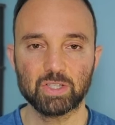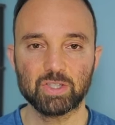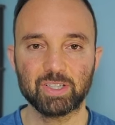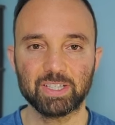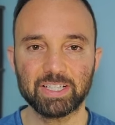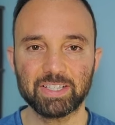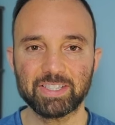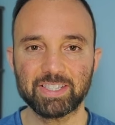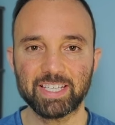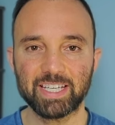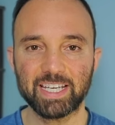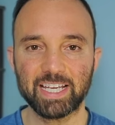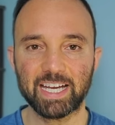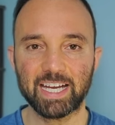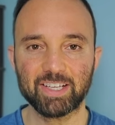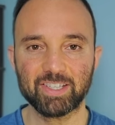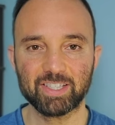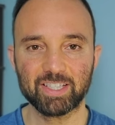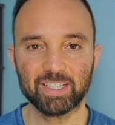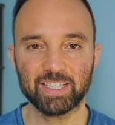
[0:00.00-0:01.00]
let's say I
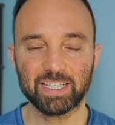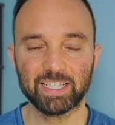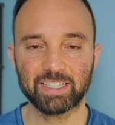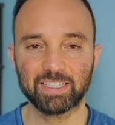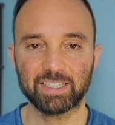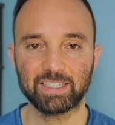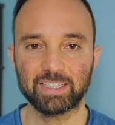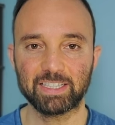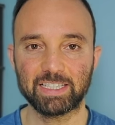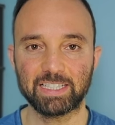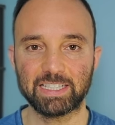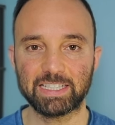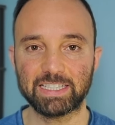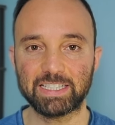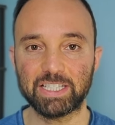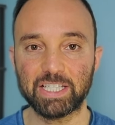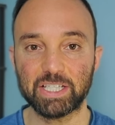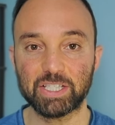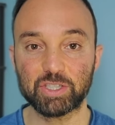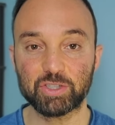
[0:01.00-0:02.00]
selected
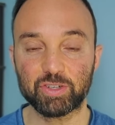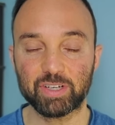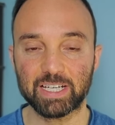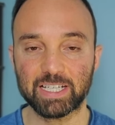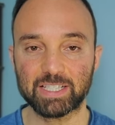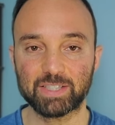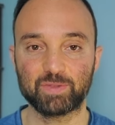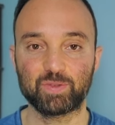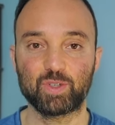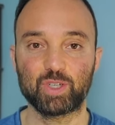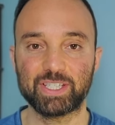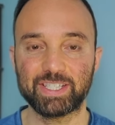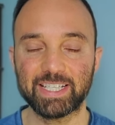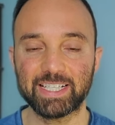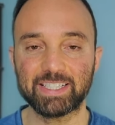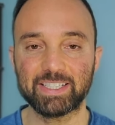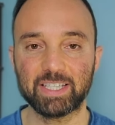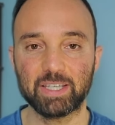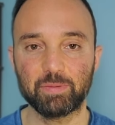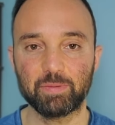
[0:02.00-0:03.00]
de-stress for
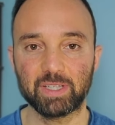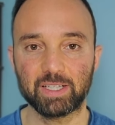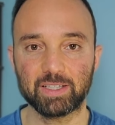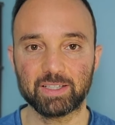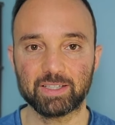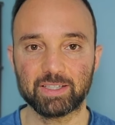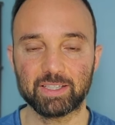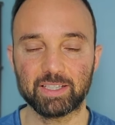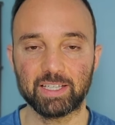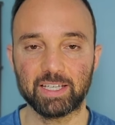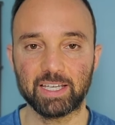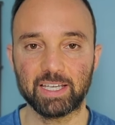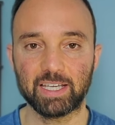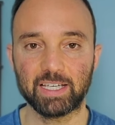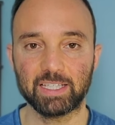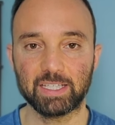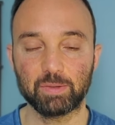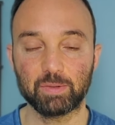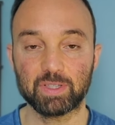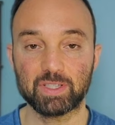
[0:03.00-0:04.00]
sixty minutes
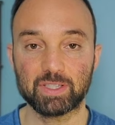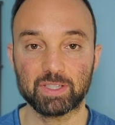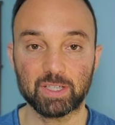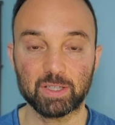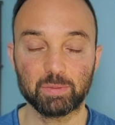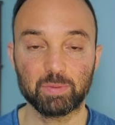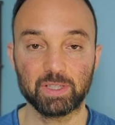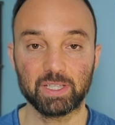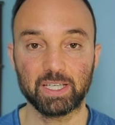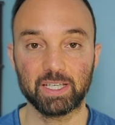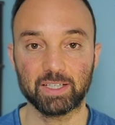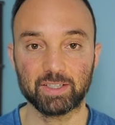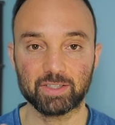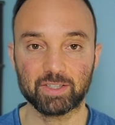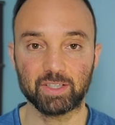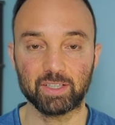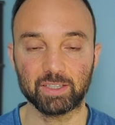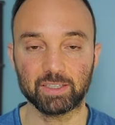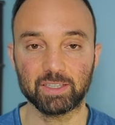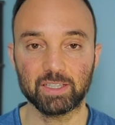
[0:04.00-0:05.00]
and it would start playing a
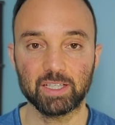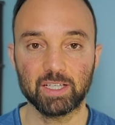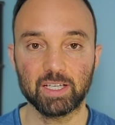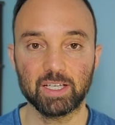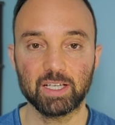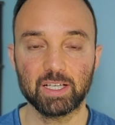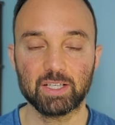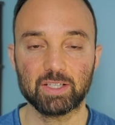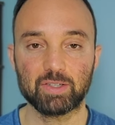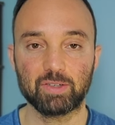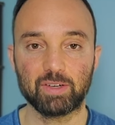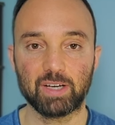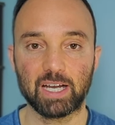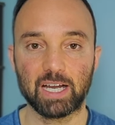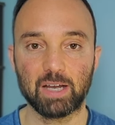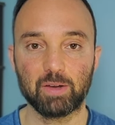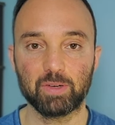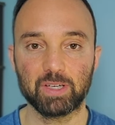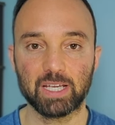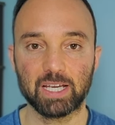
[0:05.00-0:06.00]
song. So
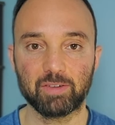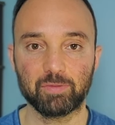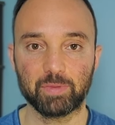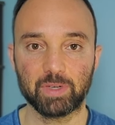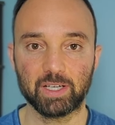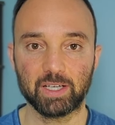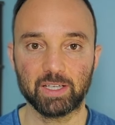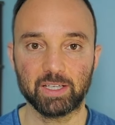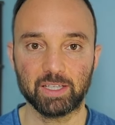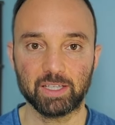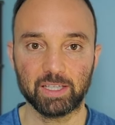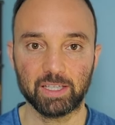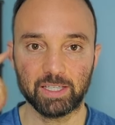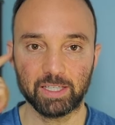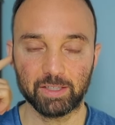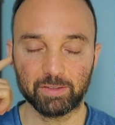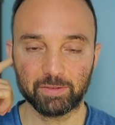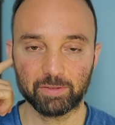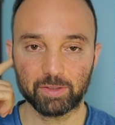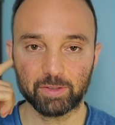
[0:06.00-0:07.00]
I would have my
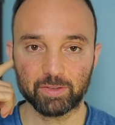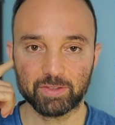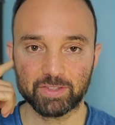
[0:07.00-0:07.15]
earphones